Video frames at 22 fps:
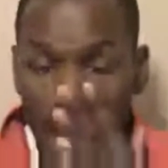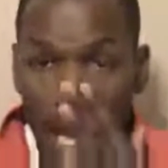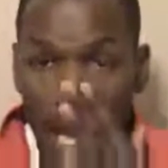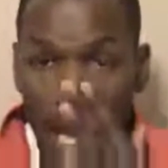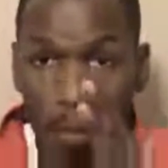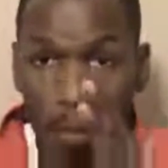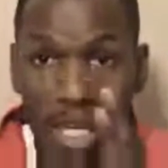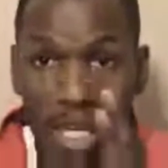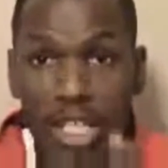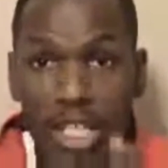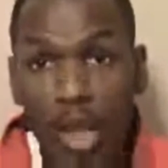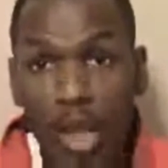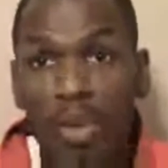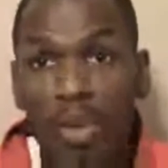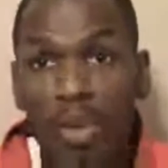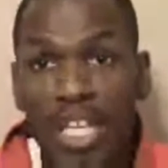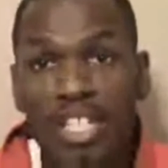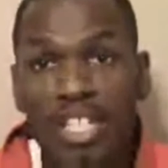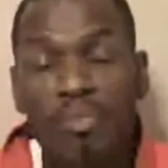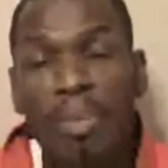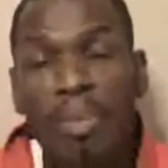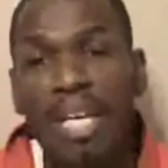And we do
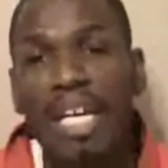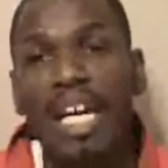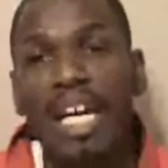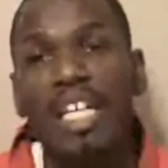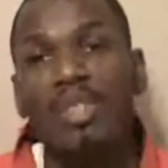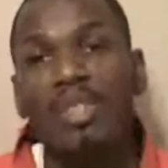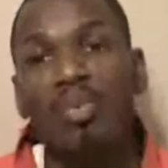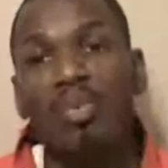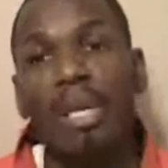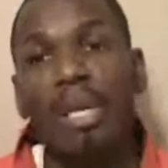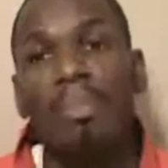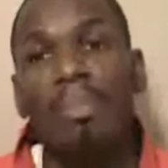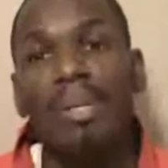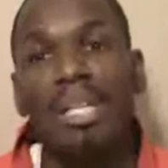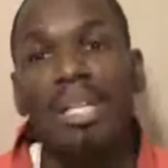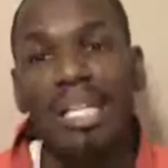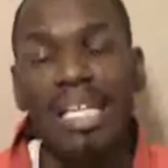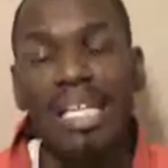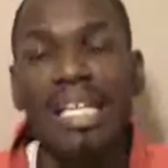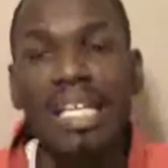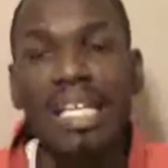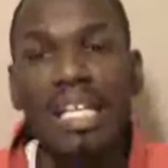this because we
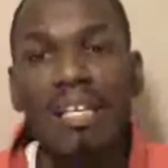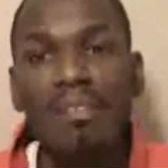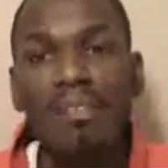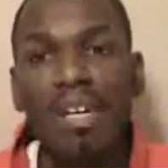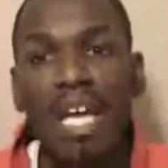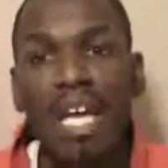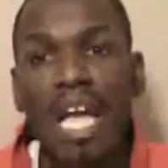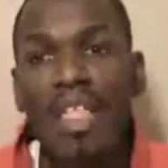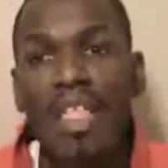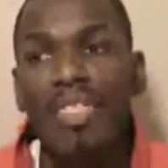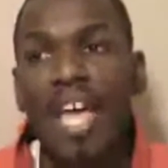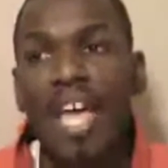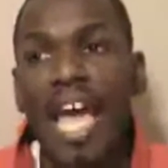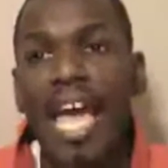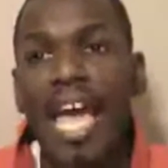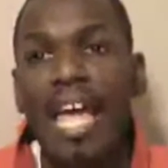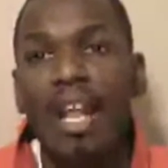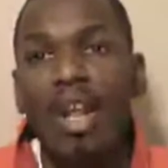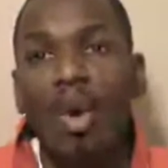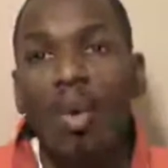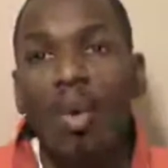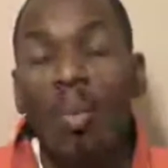believe
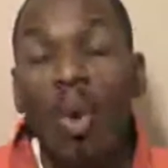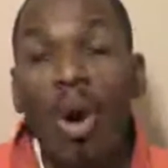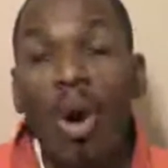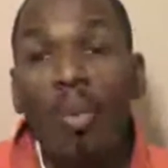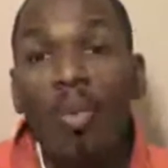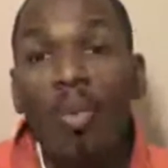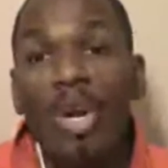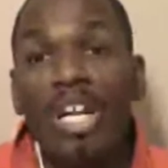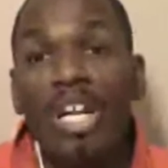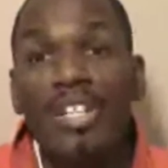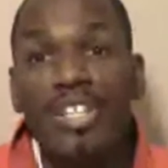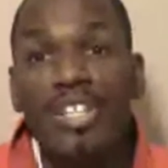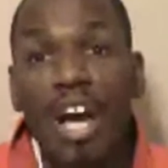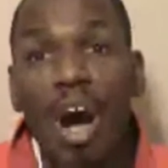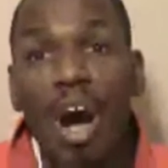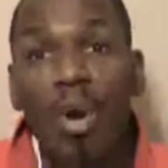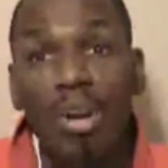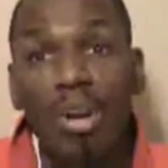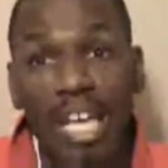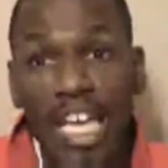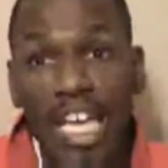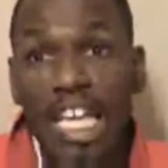that what we're
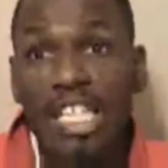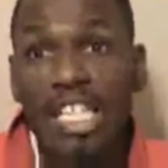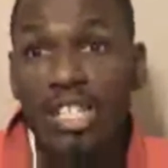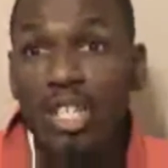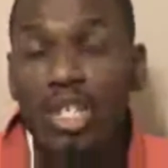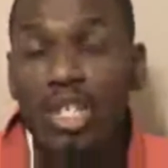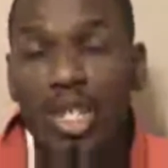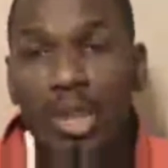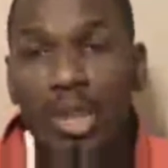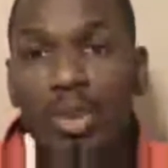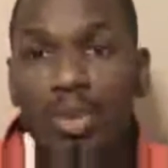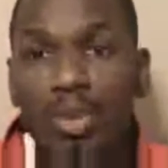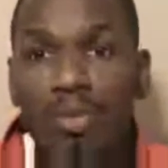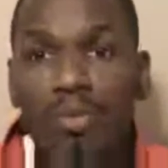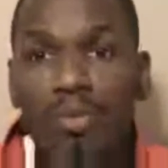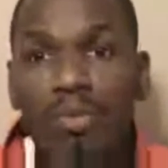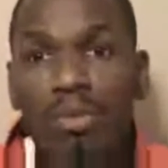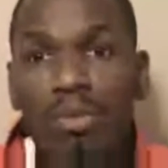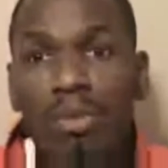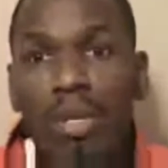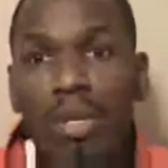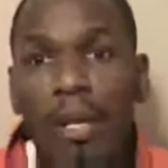taught is the
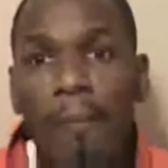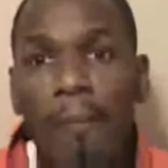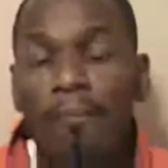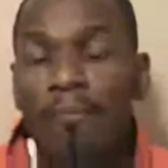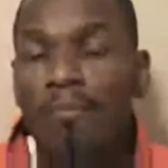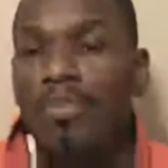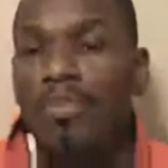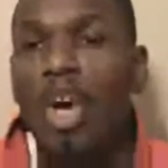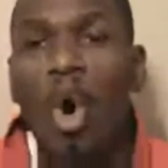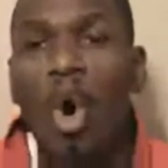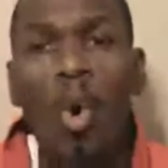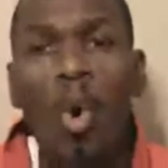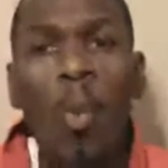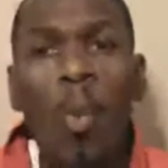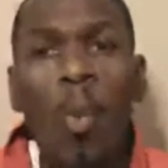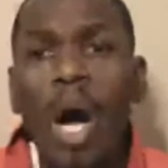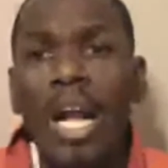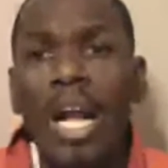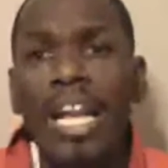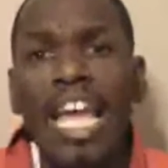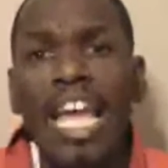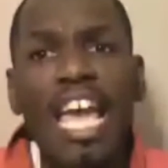truth. No
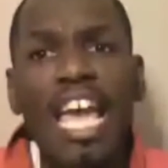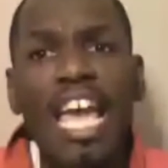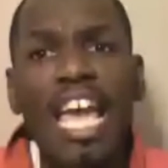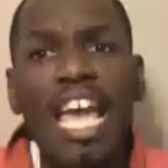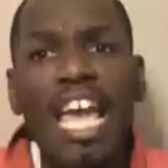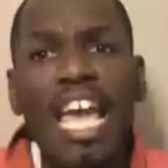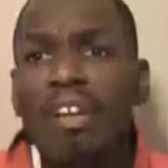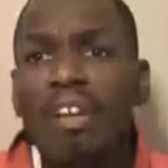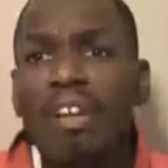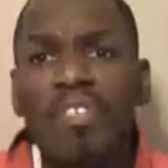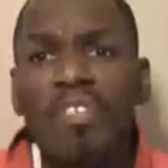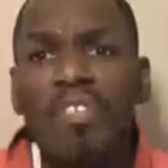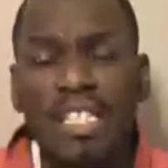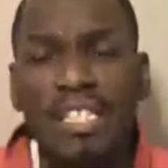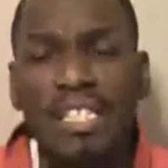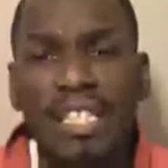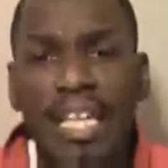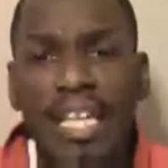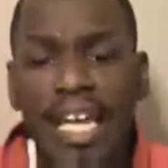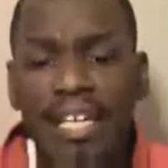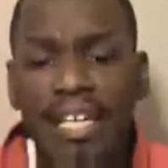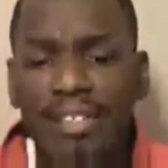one ever
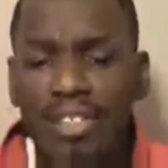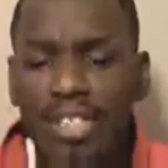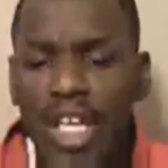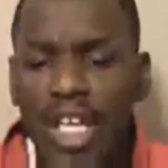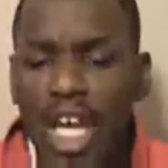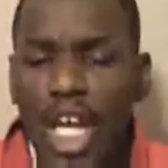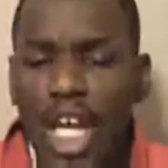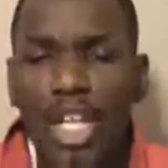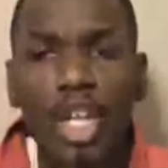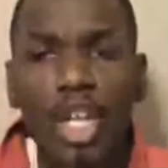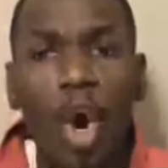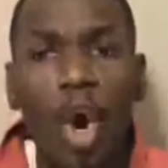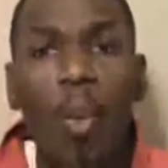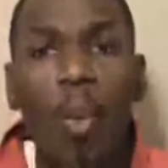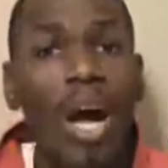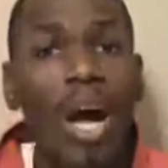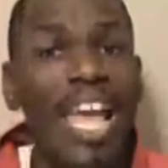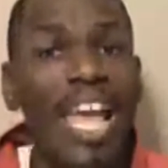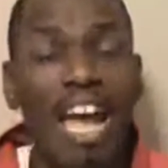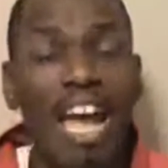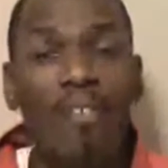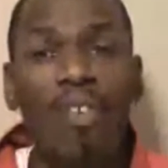investigates. No
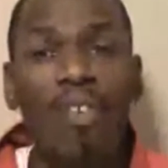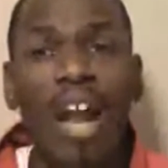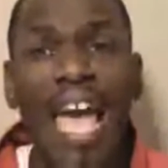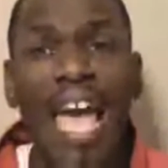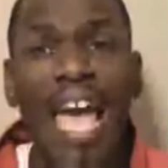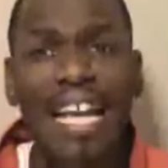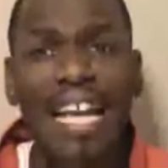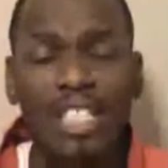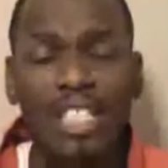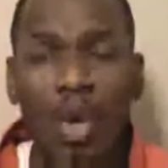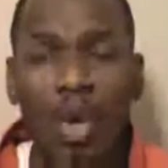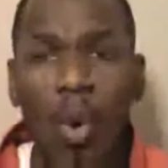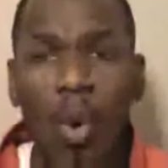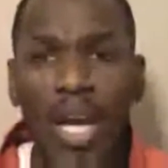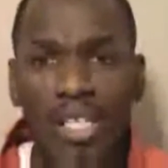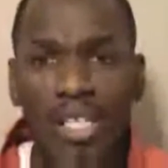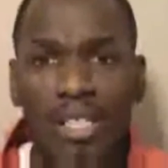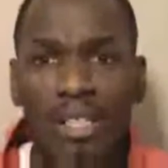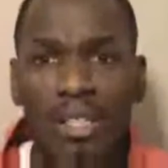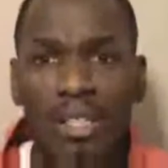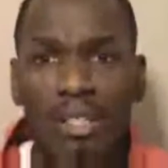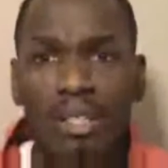one ever asks
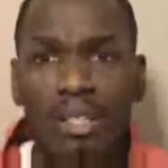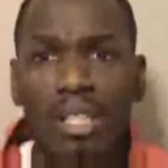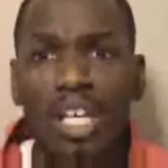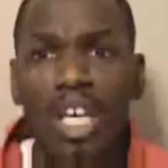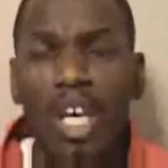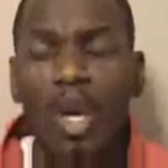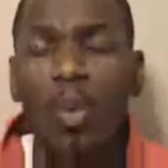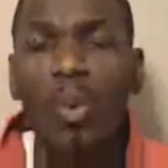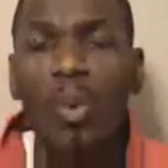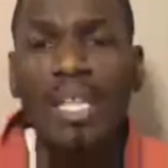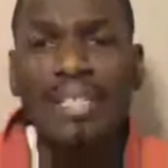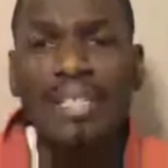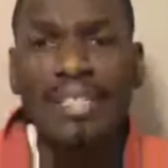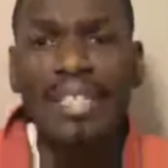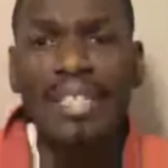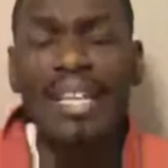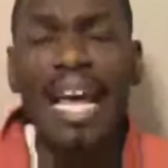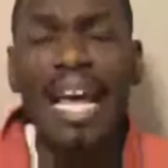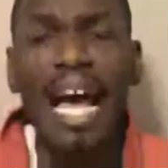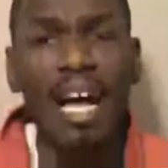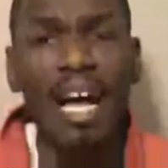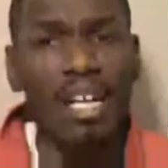questions. We
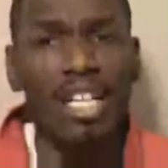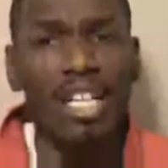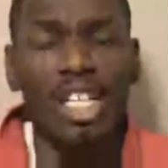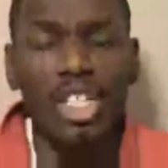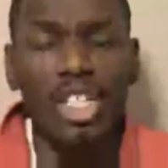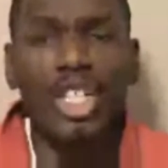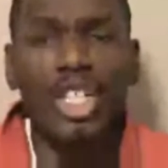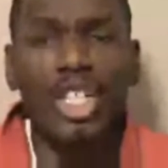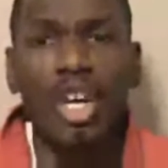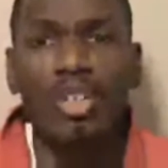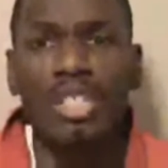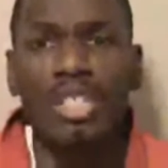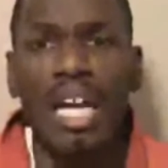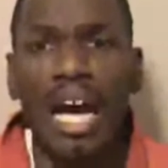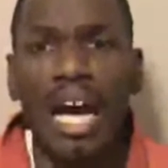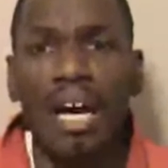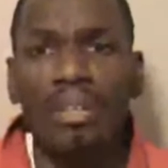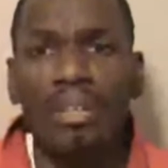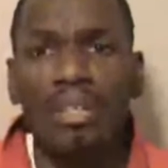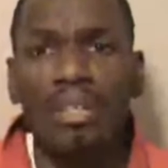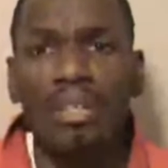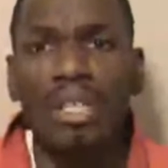sit down in a church
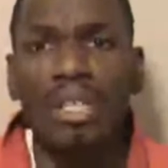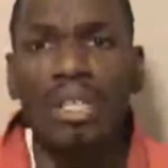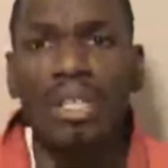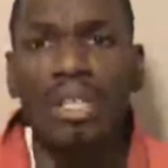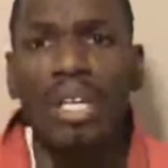house.